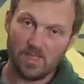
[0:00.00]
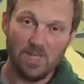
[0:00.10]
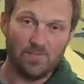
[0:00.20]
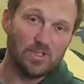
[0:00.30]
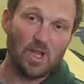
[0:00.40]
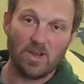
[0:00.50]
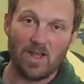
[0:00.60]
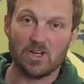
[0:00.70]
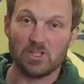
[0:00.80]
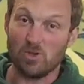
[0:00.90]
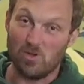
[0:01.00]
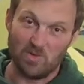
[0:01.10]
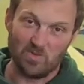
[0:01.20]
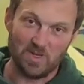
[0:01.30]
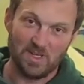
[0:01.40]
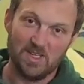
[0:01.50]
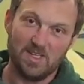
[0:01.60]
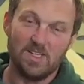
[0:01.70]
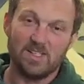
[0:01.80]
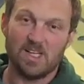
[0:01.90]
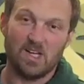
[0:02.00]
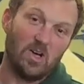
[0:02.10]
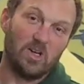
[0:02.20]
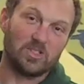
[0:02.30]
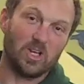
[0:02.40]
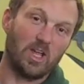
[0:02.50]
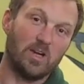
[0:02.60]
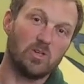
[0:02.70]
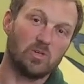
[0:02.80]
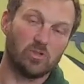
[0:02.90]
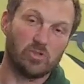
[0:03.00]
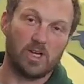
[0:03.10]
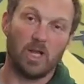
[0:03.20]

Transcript: If you don't know how to do a movement, then ask a coach or a trainer.